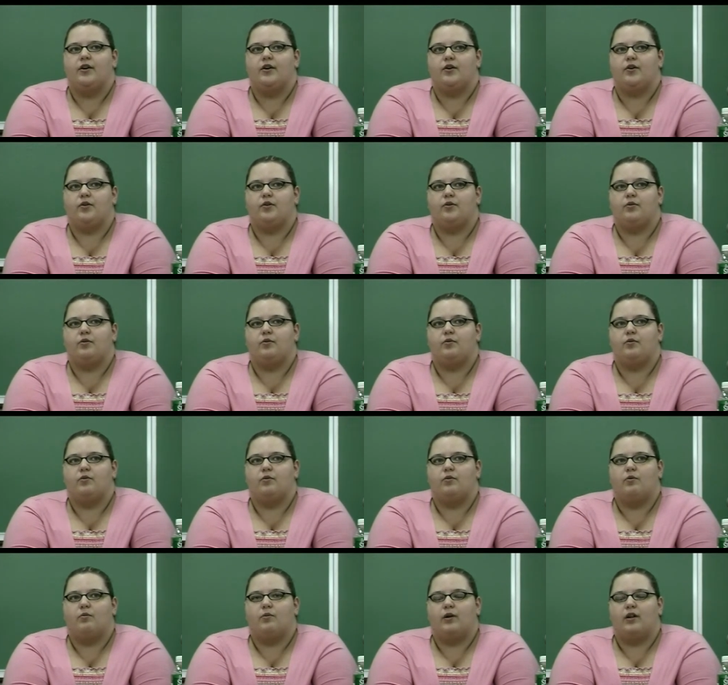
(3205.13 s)
who
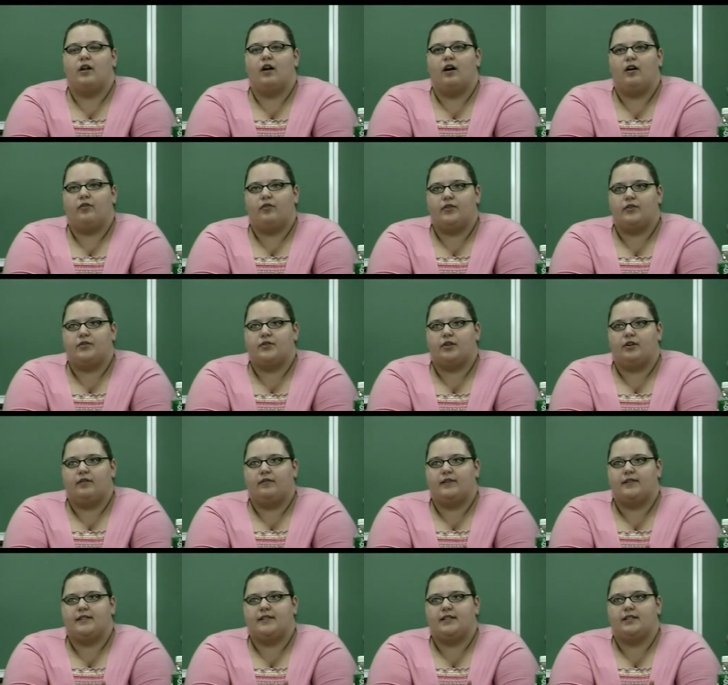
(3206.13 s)
will offer
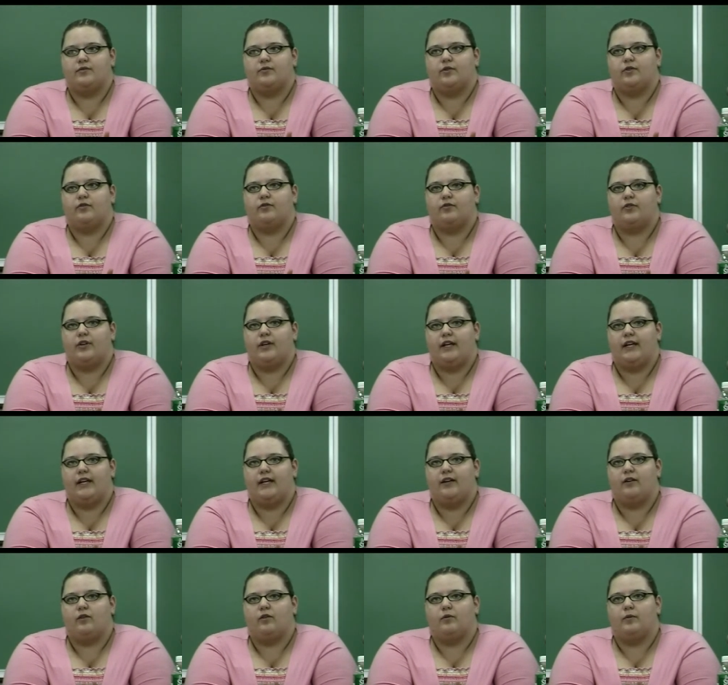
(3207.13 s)
services for free
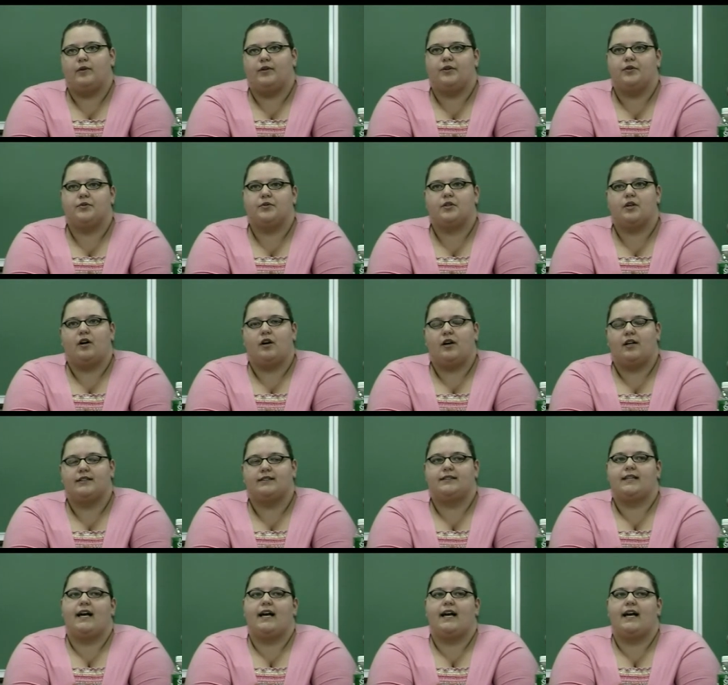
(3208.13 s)
or reduced costs